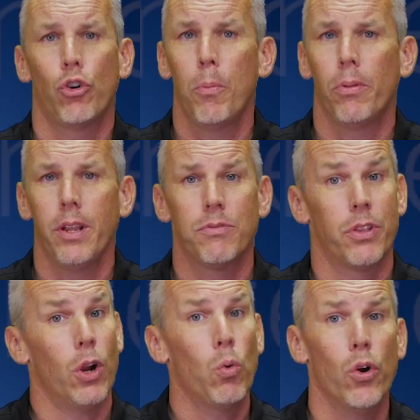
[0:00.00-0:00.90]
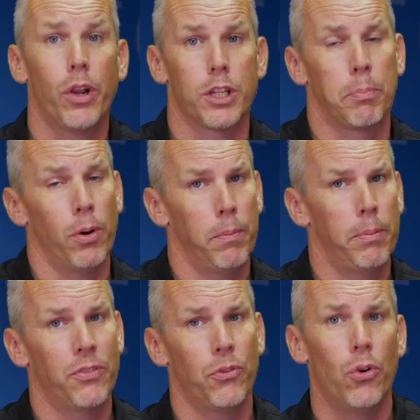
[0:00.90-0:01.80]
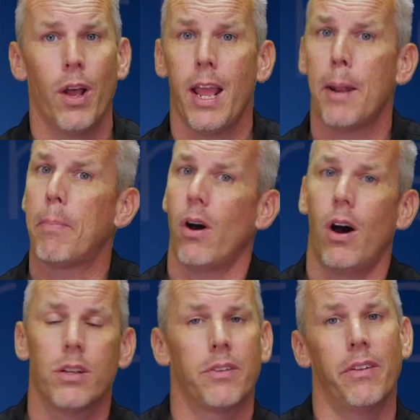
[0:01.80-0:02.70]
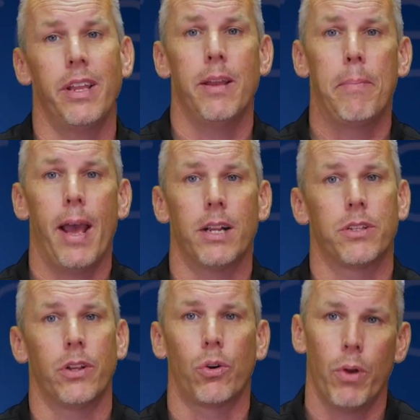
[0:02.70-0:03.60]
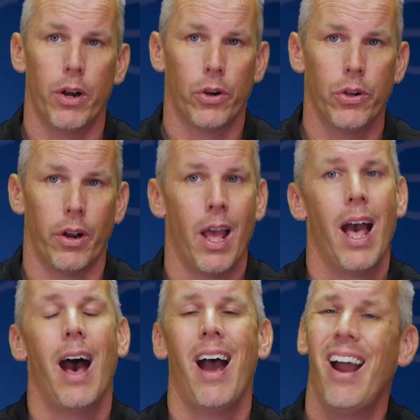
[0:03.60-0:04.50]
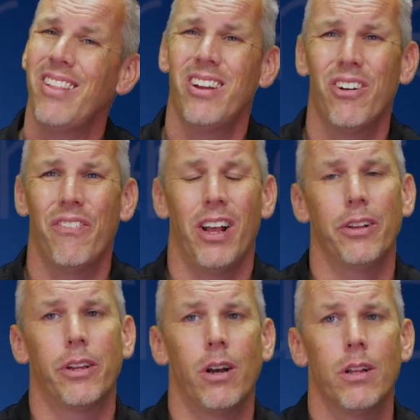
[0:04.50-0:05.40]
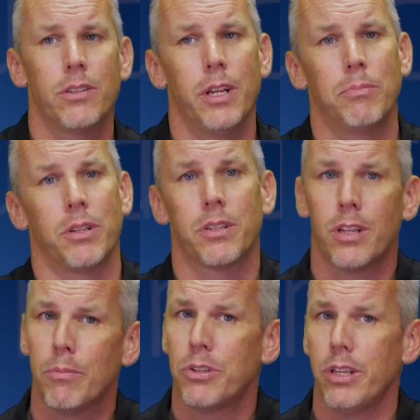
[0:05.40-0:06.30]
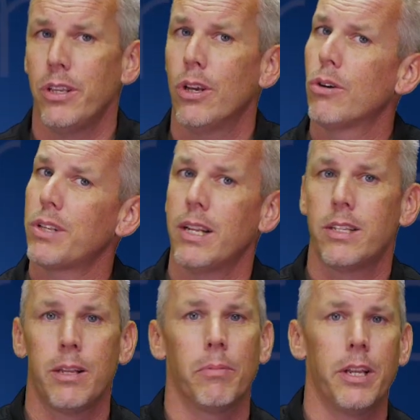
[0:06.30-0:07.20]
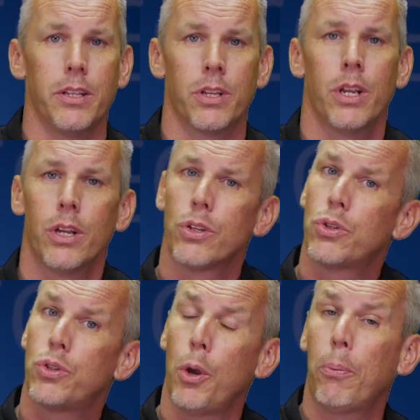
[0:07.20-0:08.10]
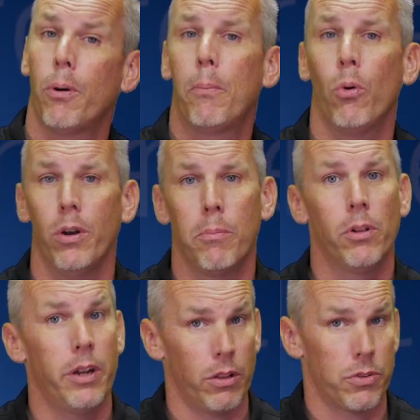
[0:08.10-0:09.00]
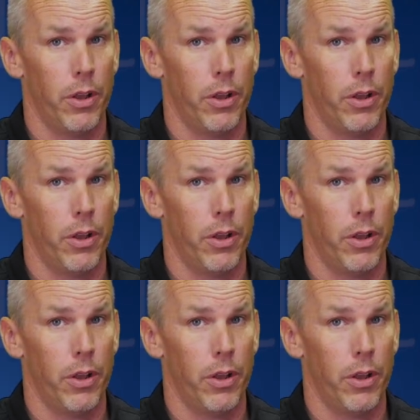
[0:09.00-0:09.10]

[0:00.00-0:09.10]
The group believes their work is purposeful and positively impacts the greater good. Highly undervalued concept to some CEOs and team leads. Super important to millennials,